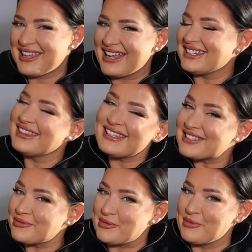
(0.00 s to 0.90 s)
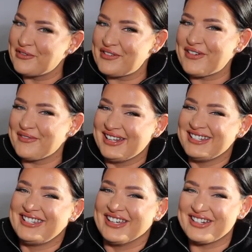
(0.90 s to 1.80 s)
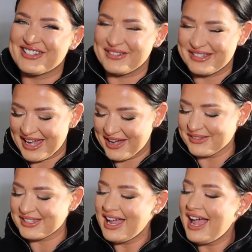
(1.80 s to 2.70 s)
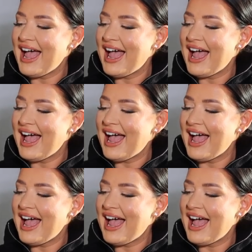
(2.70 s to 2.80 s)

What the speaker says: to add a little bit more of a feminine touch to his house.